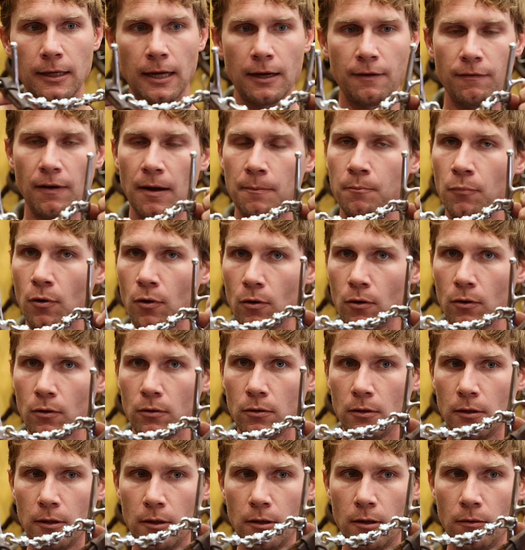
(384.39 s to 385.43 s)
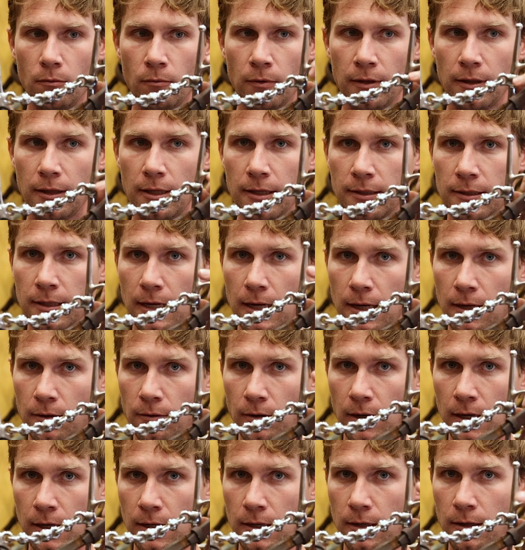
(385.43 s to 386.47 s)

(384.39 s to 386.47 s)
Like if I pull with this hand right